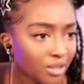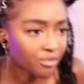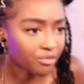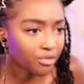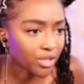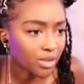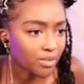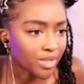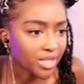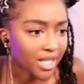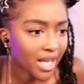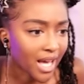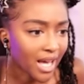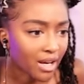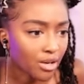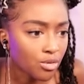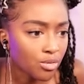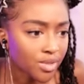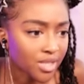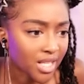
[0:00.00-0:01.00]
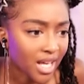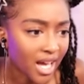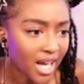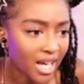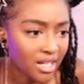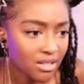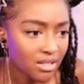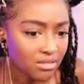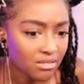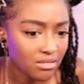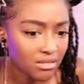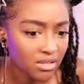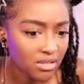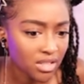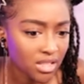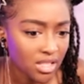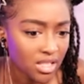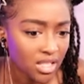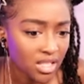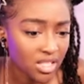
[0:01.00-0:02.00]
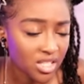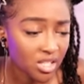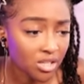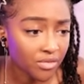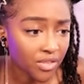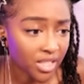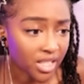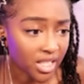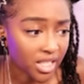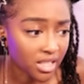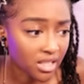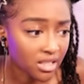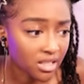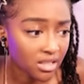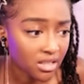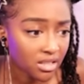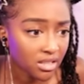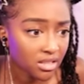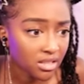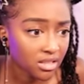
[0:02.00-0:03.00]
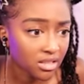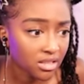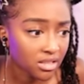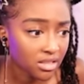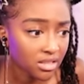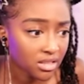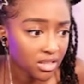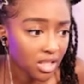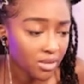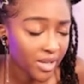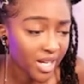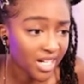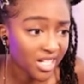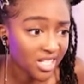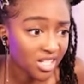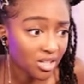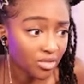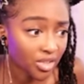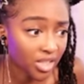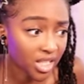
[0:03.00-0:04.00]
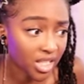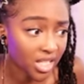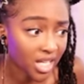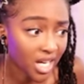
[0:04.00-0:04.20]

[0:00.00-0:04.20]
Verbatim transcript: the freak was that? Who's that? Silver key. Now we got a silver key,